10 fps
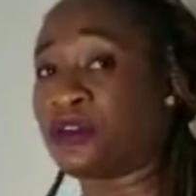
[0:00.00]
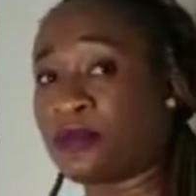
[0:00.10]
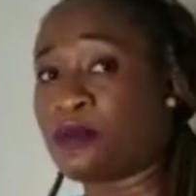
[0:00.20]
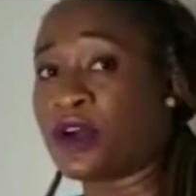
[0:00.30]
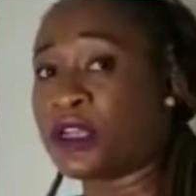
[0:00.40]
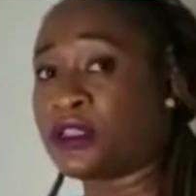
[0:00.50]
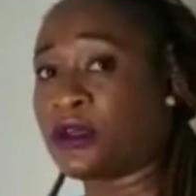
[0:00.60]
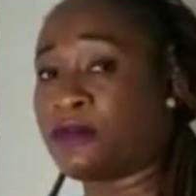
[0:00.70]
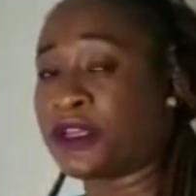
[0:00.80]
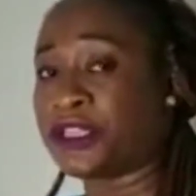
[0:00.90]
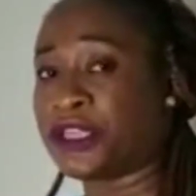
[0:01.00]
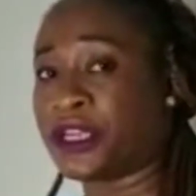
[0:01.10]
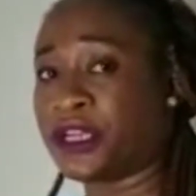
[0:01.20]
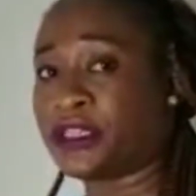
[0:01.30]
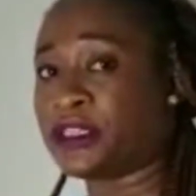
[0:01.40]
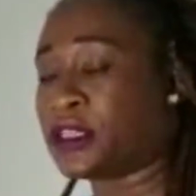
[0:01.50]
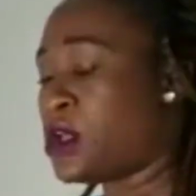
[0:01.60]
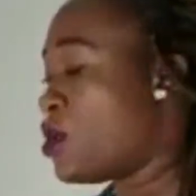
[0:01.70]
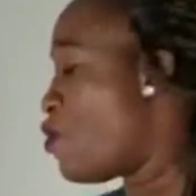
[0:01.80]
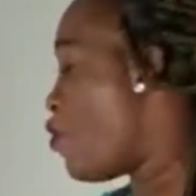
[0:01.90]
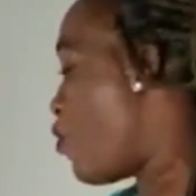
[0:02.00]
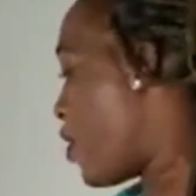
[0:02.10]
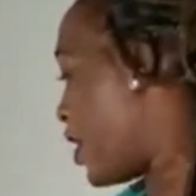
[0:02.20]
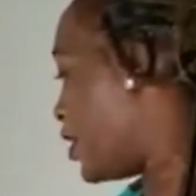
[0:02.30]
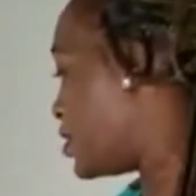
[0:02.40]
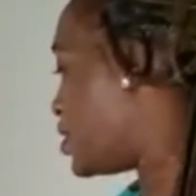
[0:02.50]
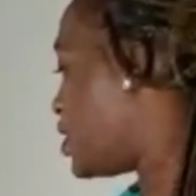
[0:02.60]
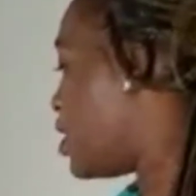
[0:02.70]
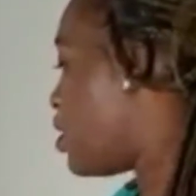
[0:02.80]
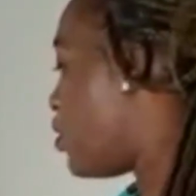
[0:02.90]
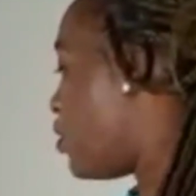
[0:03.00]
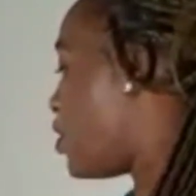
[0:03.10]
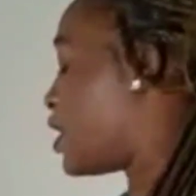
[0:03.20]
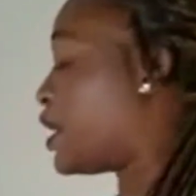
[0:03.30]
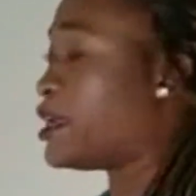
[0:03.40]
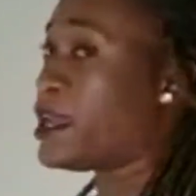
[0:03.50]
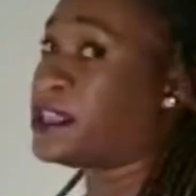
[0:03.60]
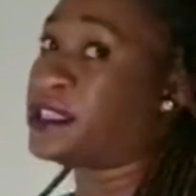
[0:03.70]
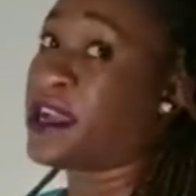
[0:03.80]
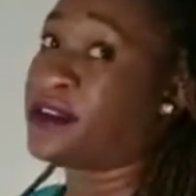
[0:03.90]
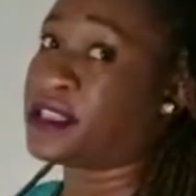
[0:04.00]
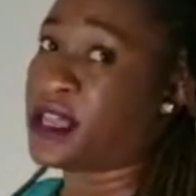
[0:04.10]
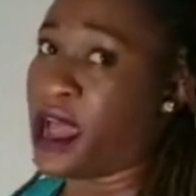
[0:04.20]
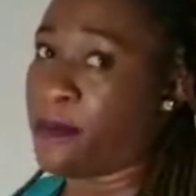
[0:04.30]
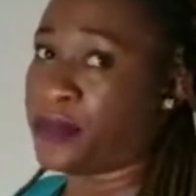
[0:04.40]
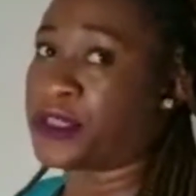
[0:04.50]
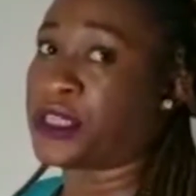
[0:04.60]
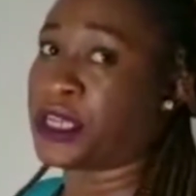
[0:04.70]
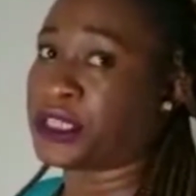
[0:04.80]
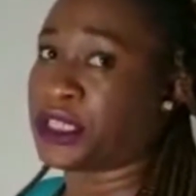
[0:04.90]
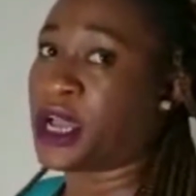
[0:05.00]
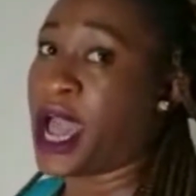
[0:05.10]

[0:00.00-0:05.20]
to be monitor patient weight. Okay, yes, there is hypertension